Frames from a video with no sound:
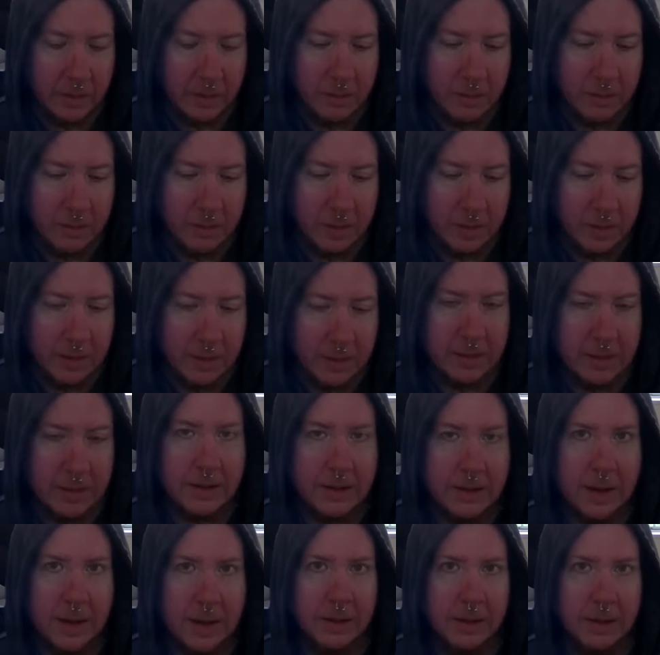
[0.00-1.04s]
a scary
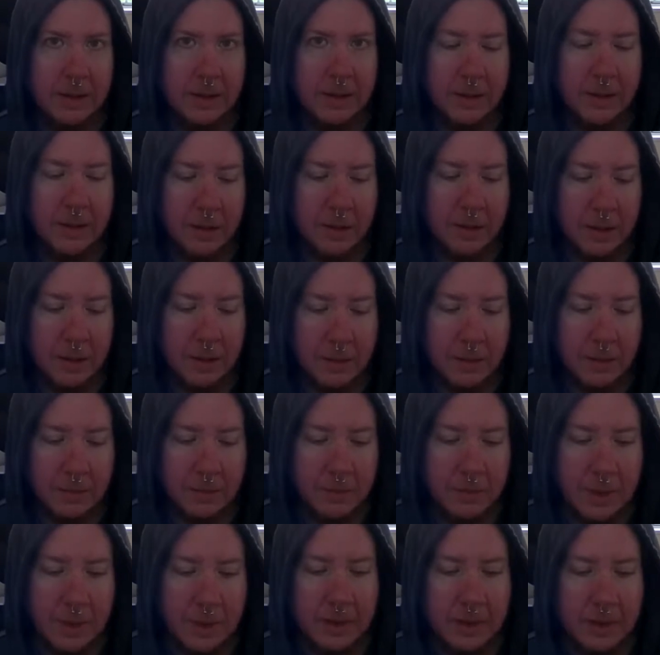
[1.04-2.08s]
thing because